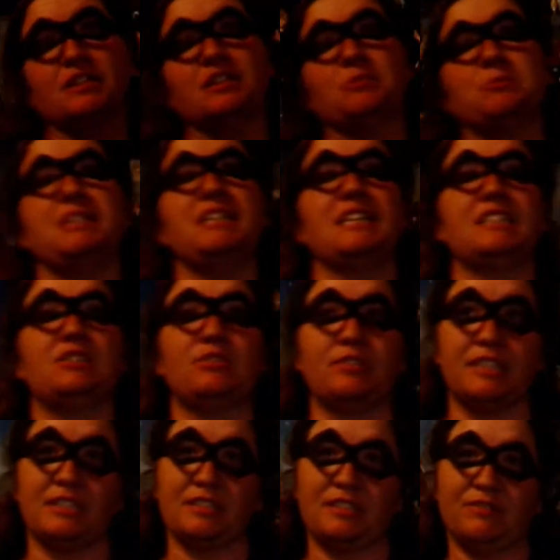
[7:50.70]
he has to go
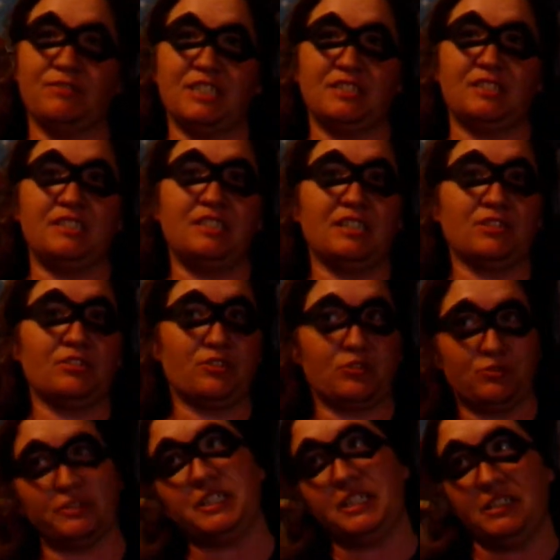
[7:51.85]
and convince the other
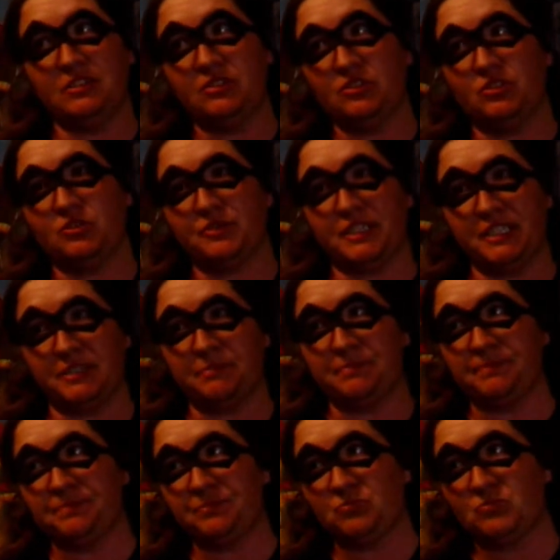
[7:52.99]
3 to join him.
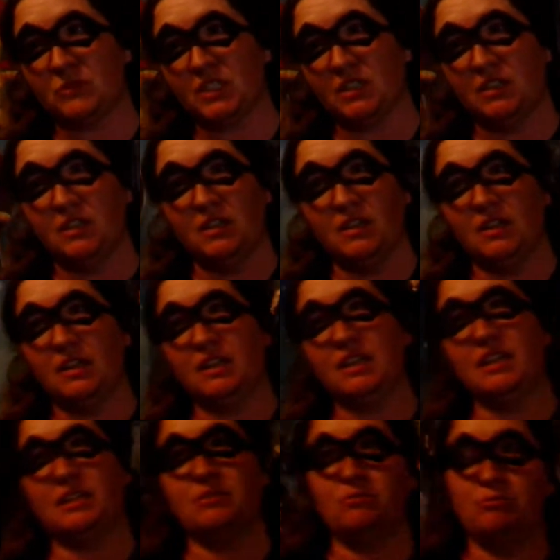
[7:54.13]

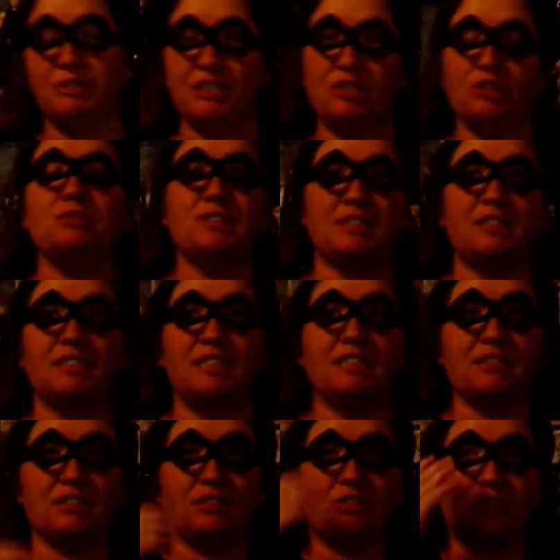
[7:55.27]
And we do see
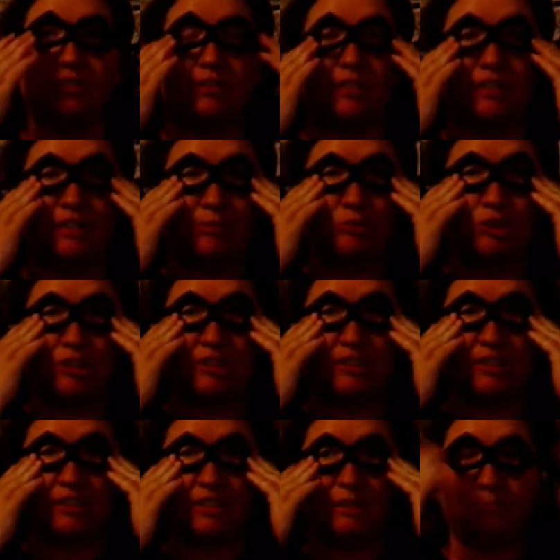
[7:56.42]
another Justice
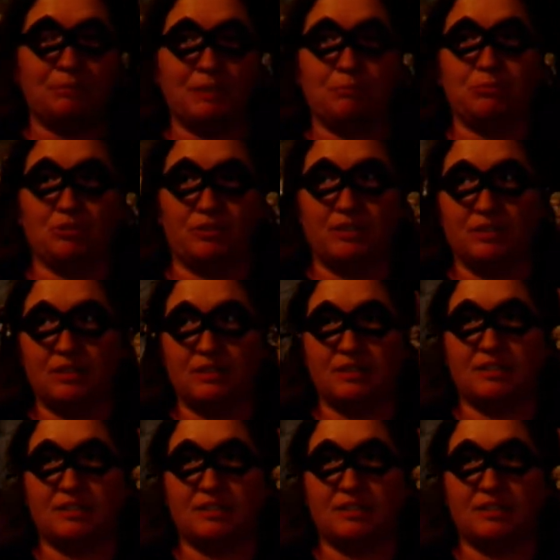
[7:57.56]
League member in this